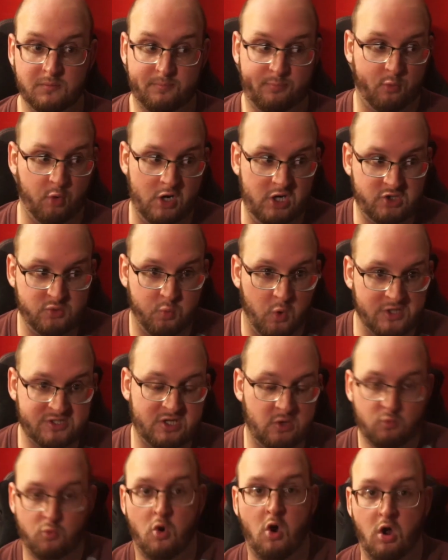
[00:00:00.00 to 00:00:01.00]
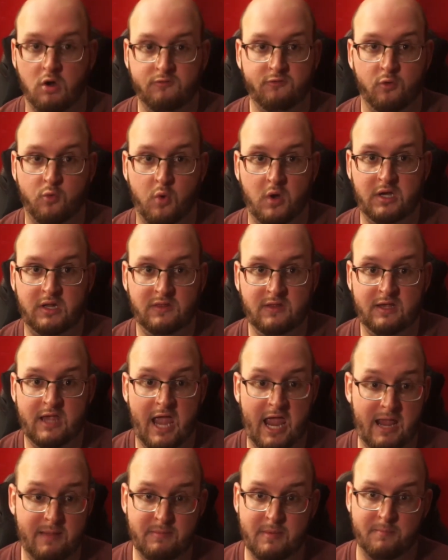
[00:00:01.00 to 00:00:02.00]
Preach wasn't wrong for quitting the
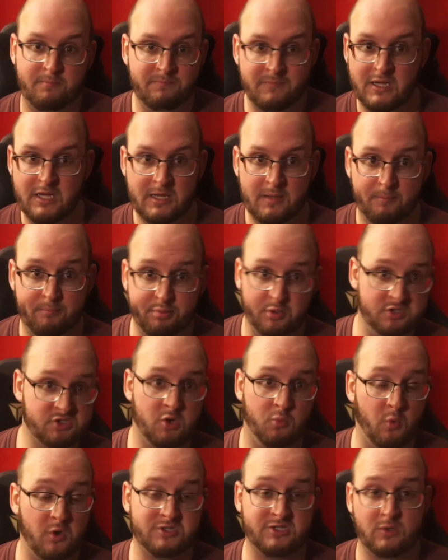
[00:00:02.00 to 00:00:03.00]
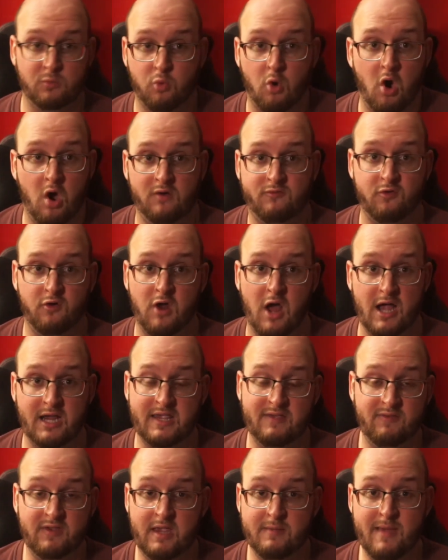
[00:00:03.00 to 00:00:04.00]
game, and Blizzard wasn't wrong for not
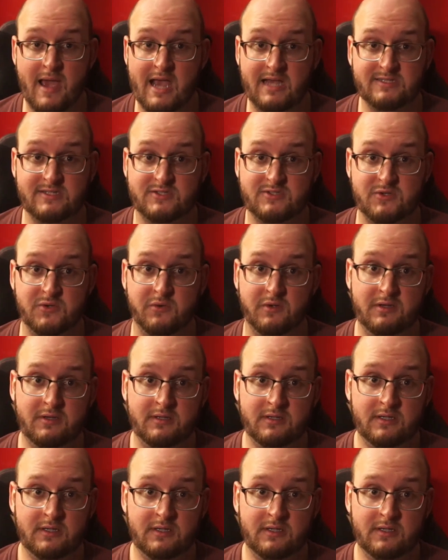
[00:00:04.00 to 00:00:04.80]
giving him access to it